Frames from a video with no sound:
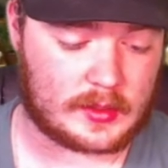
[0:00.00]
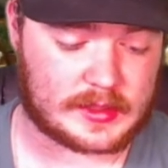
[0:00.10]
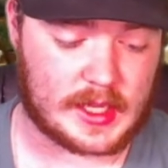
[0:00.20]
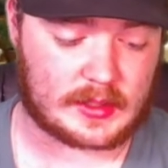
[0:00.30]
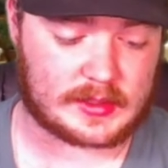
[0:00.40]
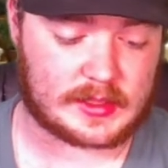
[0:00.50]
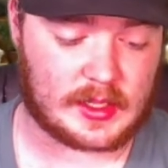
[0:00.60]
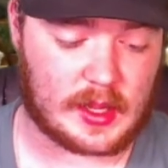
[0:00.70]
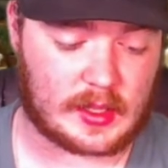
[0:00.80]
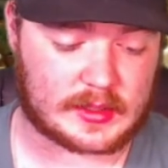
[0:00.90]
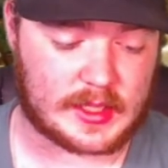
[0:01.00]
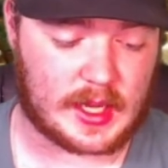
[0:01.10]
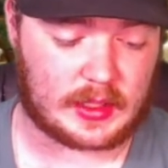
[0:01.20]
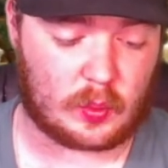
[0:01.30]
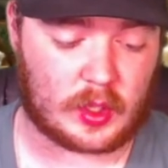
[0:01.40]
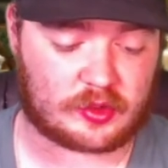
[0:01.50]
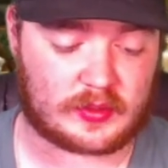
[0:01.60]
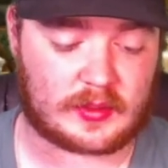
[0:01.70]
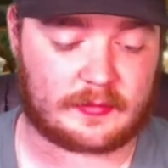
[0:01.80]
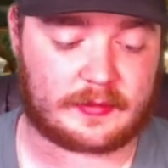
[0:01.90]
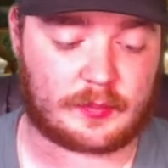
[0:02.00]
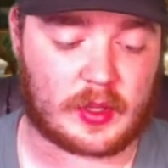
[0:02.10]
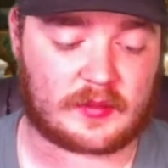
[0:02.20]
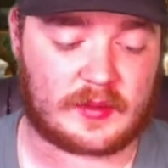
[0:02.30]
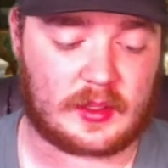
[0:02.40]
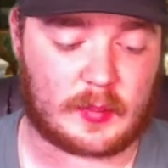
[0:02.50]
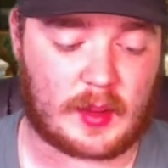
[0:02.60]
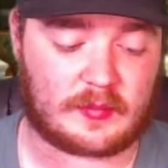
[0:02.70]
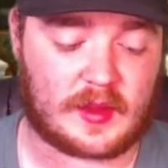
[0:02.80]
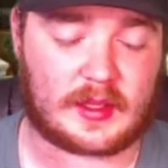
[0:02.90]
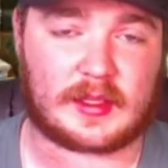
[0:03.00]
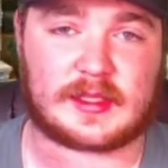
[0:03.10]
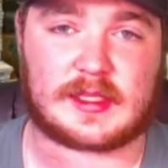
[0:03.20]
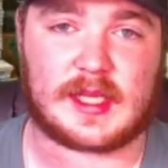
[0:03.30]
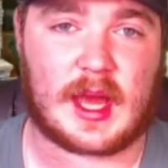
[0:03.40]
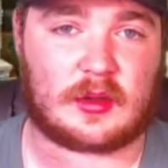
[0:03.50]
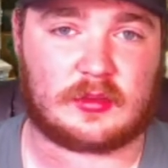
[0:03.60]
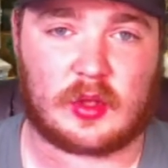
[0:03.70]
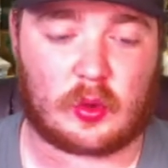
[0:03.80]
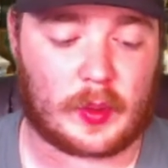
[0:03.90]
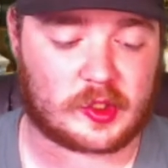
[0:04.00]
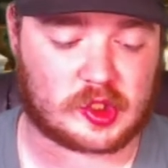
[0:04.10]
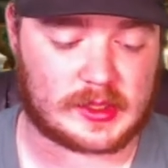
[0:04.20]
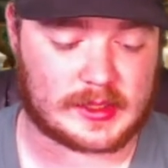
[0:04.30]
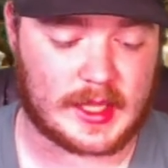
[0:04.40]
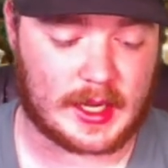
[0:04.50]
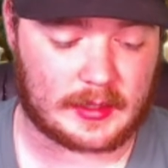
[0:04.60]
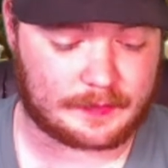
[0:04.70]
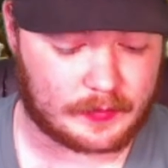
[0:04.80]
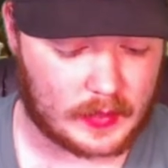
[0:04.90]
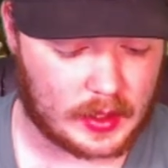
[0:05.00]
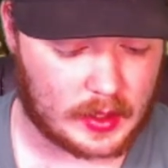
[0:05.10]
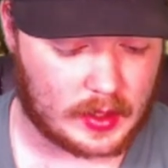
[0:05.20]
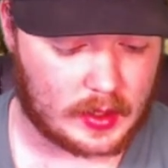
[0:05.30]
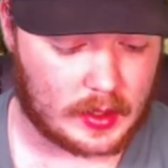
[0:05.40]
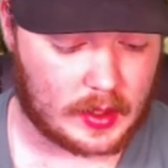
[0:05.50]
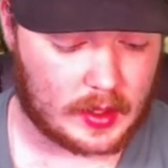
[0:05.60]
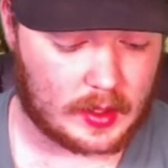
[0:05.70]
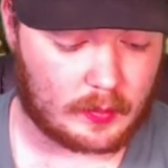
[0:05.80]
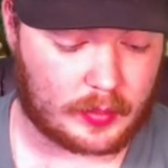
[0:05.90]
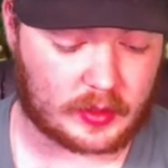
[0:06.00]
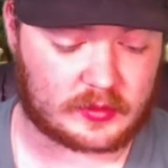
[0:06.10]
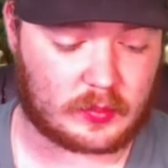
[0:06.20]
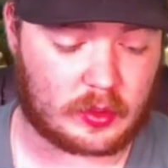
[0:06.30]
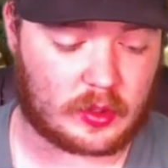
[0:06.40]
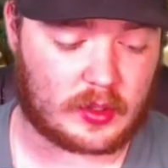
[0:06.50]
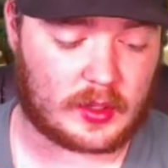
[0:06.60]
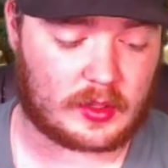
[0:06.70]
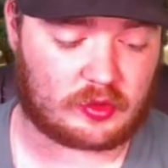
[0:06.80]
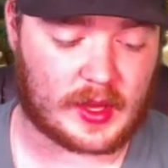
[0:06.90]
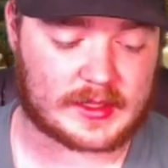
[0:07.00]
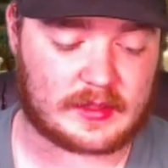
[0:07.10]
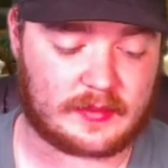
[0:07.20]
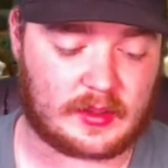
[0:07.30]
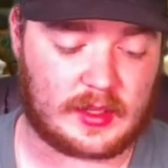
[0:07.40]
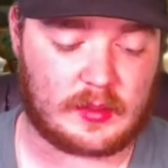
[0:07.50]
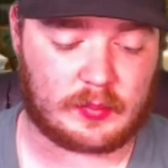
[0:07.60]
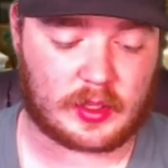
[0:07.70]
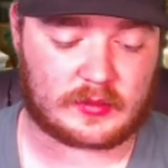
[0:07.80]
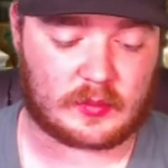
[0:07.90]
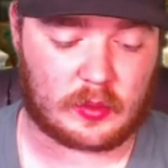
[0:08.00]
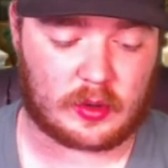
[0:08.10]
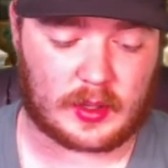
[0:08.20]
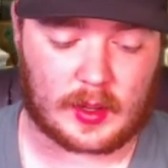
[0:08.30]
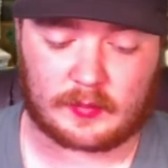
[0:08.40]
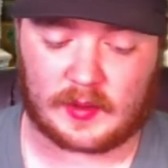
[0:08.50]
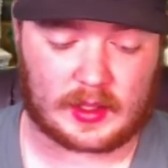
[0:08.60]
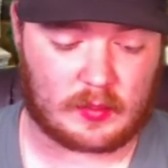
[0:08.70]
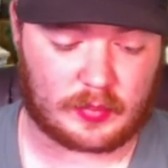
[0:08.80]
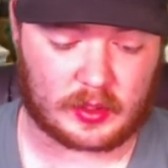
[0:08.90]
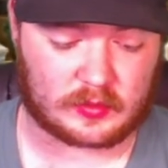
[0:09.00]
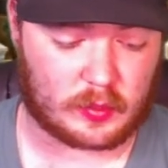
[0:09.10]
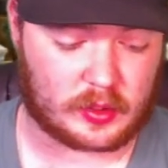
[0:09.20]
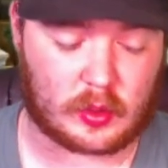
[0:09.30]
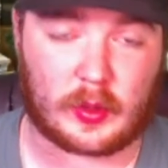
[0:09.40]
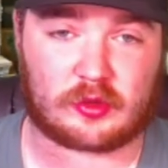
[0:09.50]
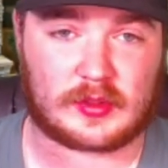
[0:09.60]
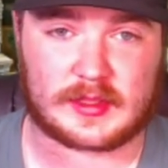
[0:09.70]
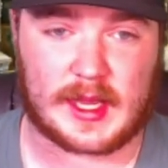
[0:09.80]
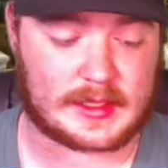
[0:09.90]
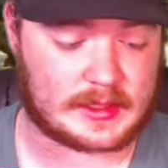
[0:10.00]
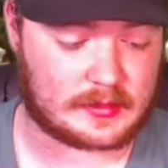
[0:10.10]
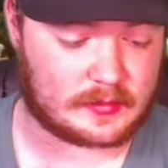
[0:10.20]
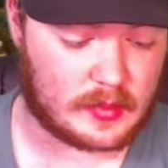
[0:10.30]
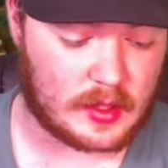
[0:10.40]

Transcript: Seattle Seahawks and the Washington football team. I'm taking Seattle, no questions there. Baltimore and Jacksonville in Baltimore. I'm taking Baltimore, no questions asked.